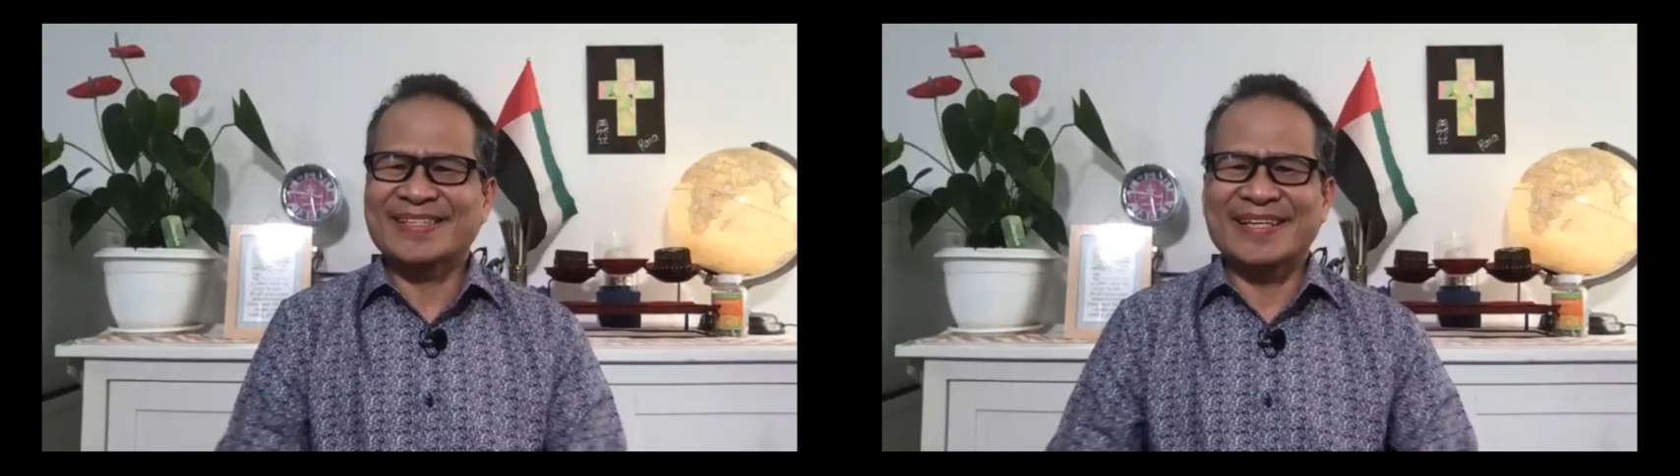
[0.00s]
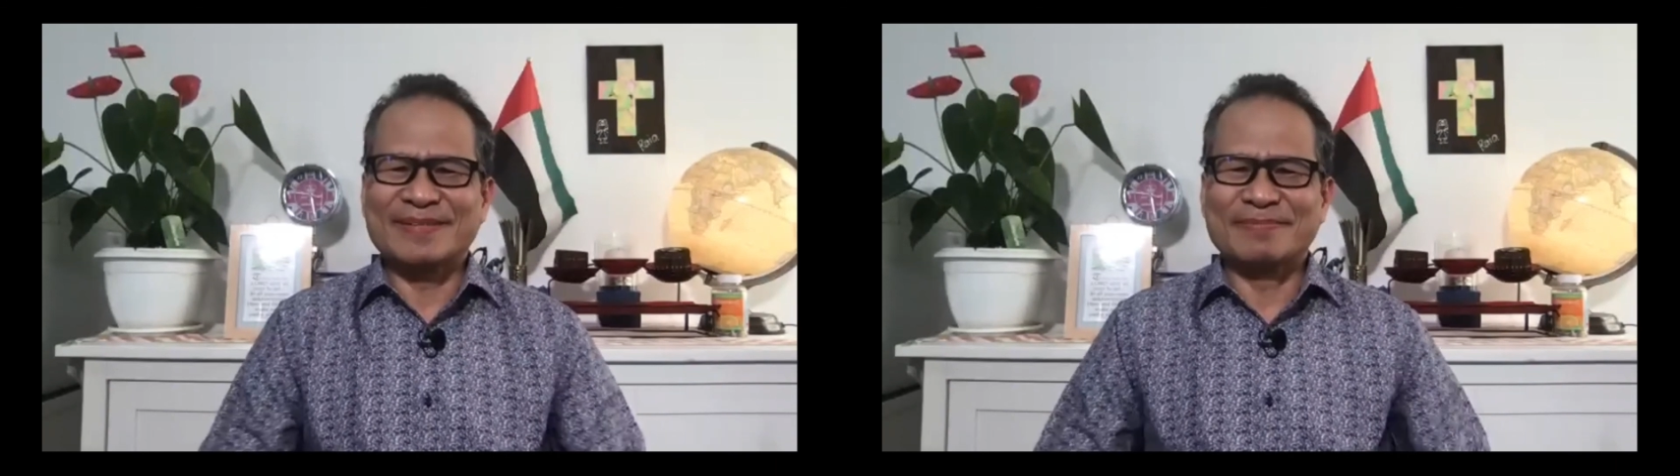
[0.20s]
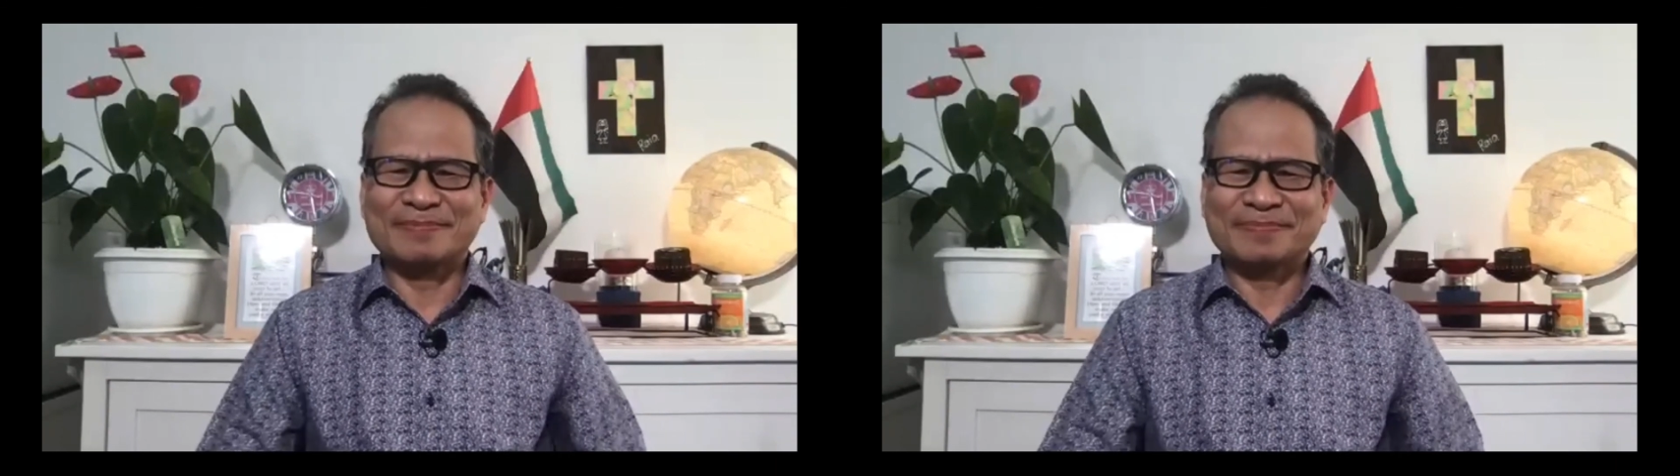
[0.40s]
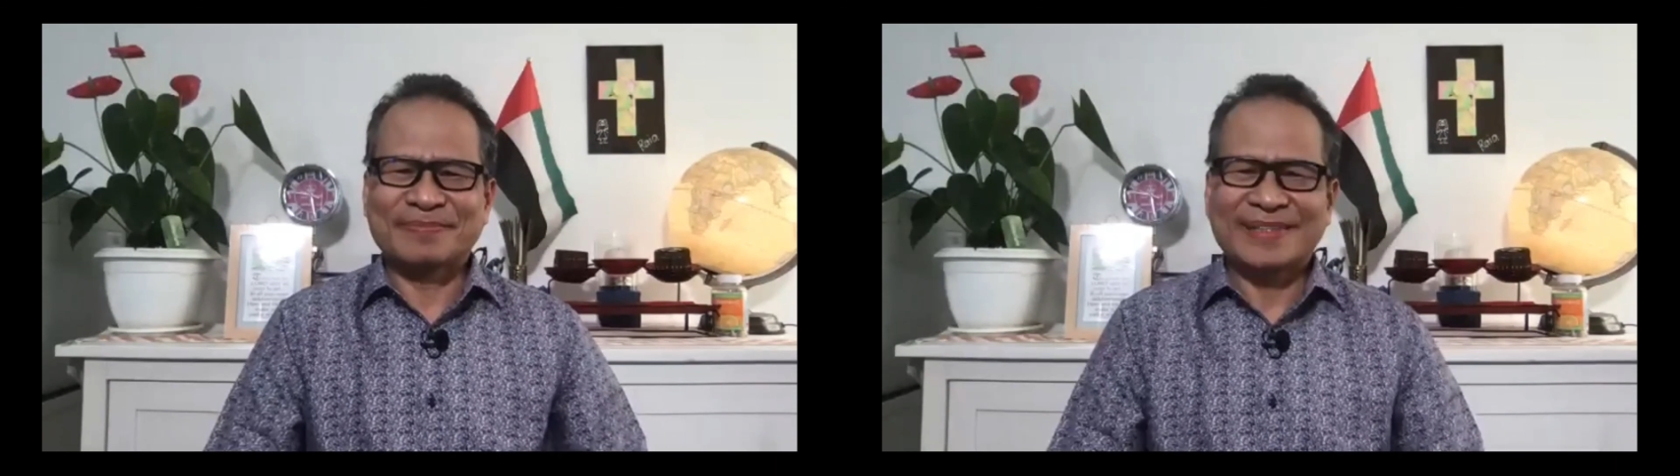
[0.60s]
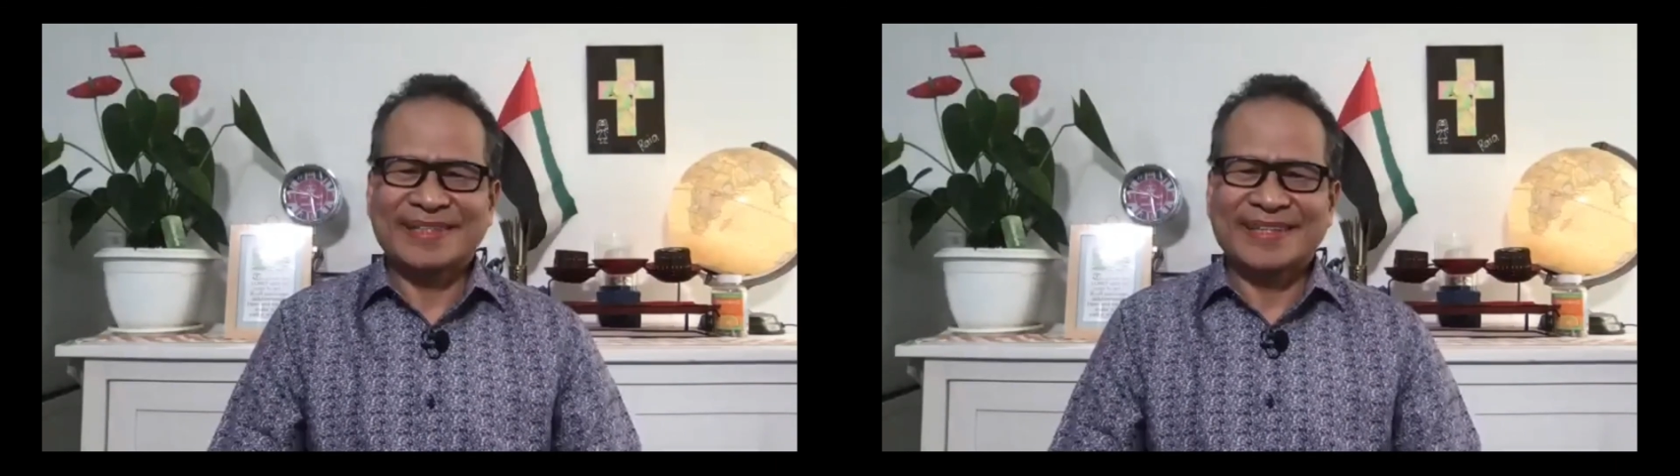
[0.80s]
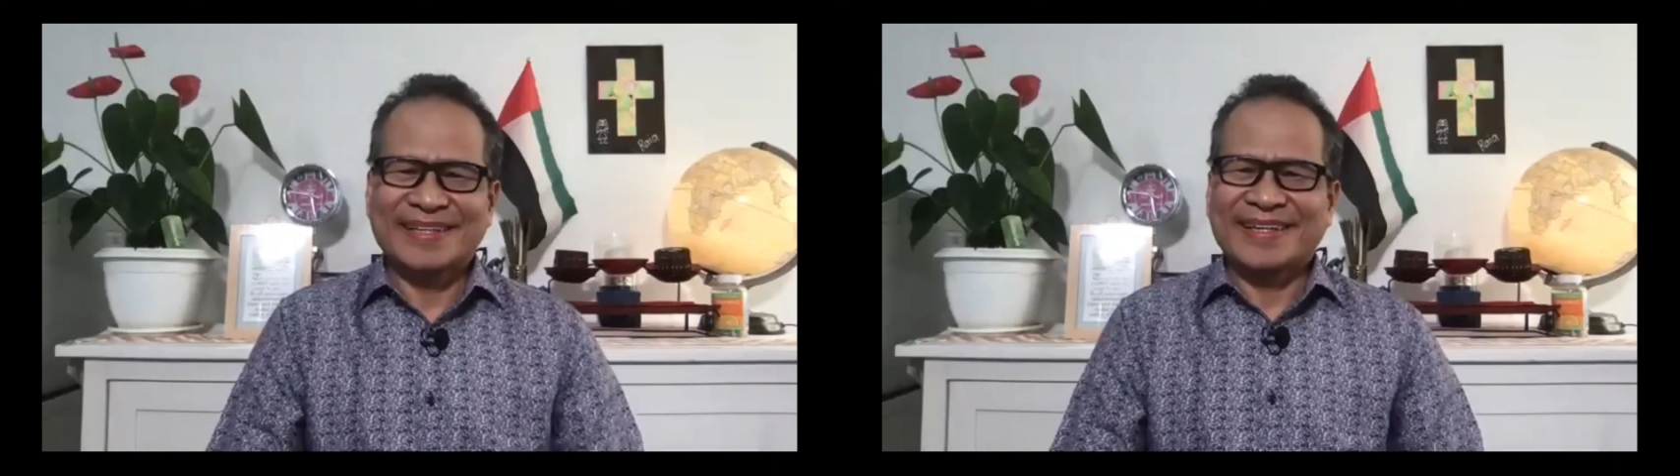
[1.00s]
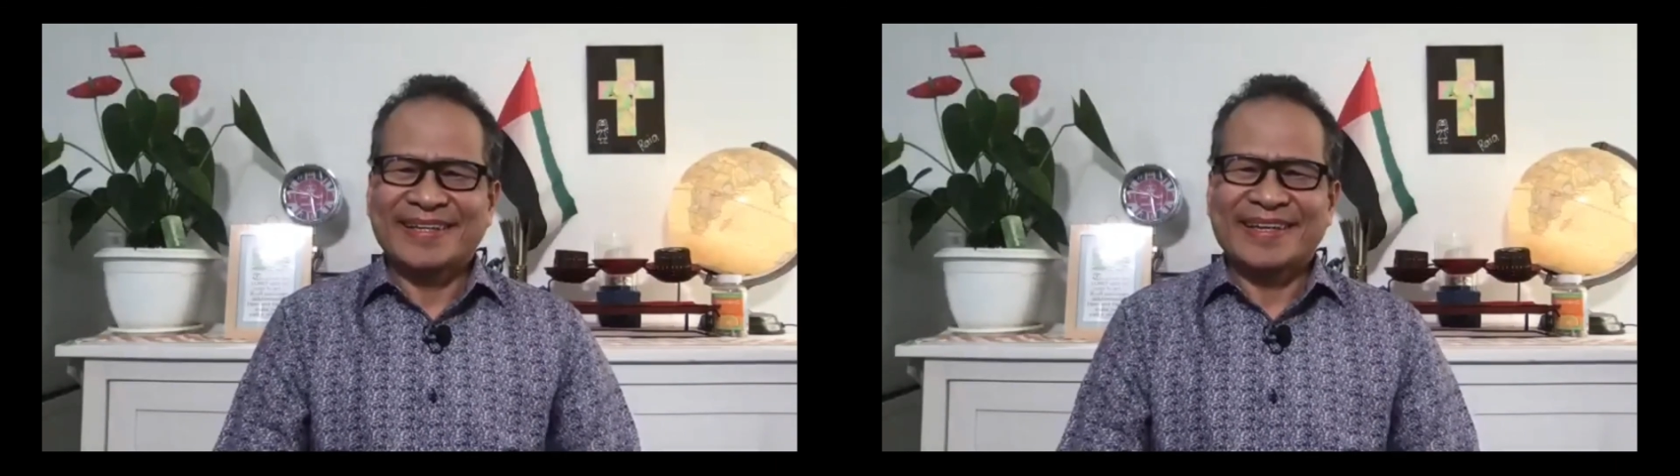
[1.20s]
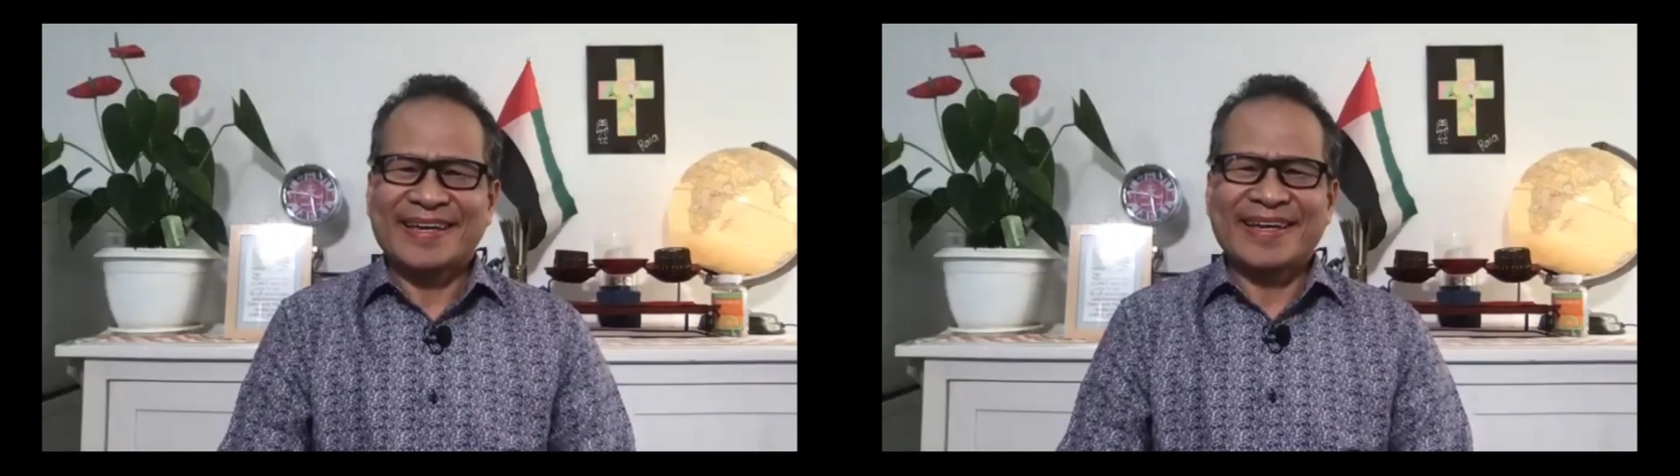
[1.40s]
name,
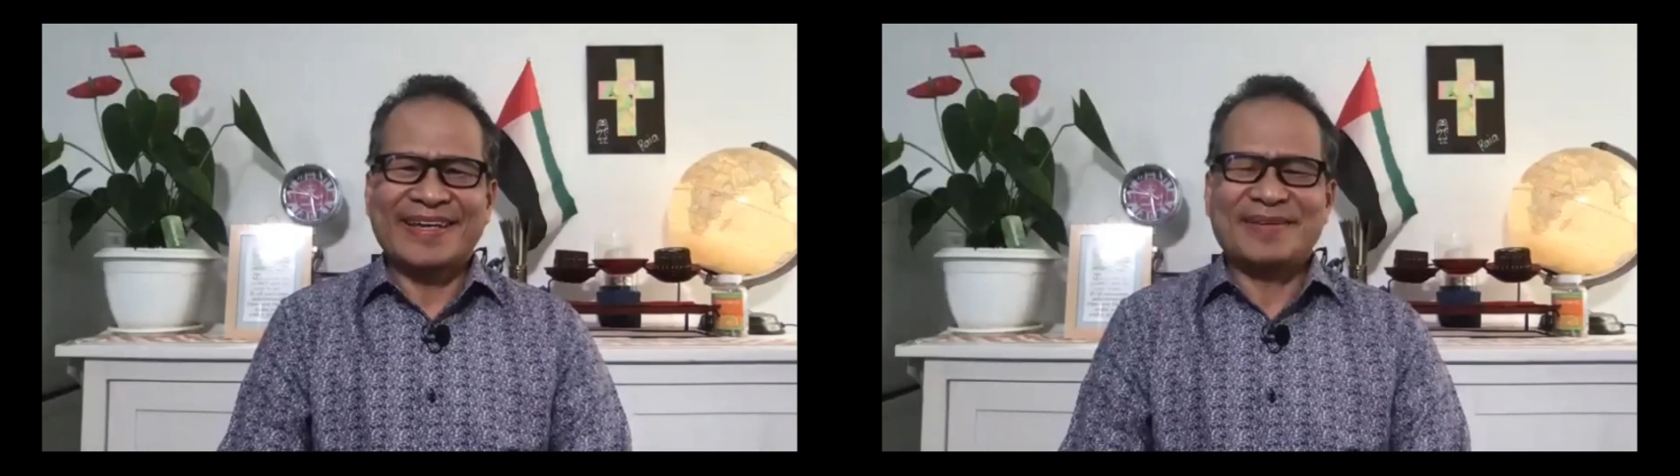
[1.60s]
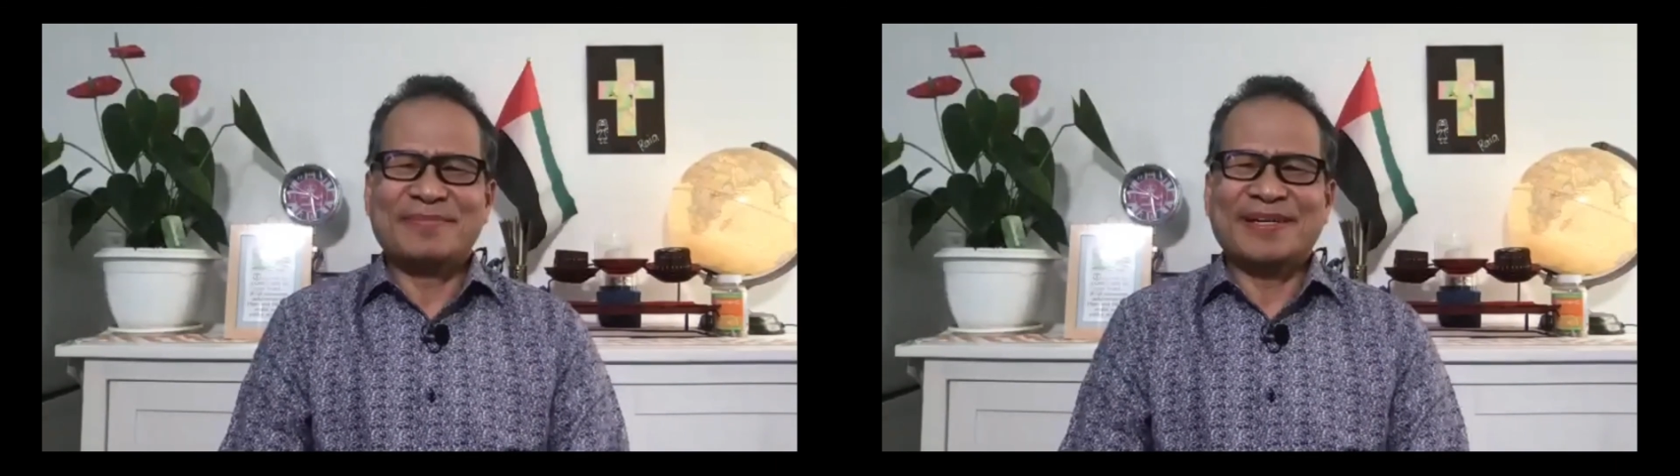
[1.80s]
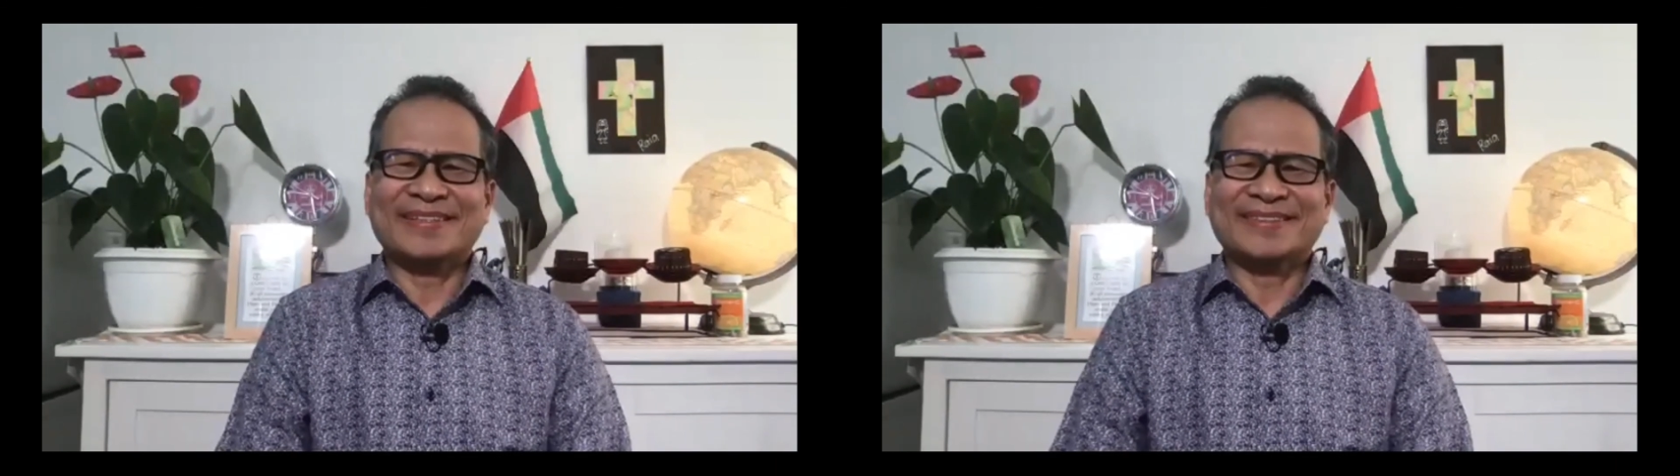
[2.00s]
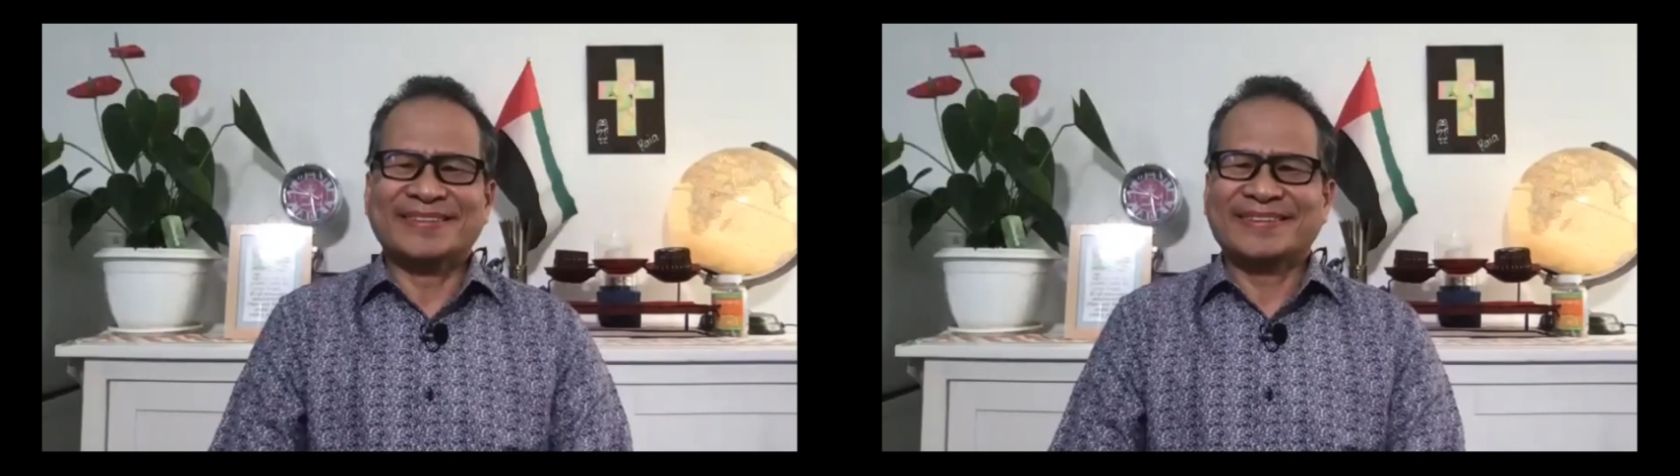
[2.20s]
amen.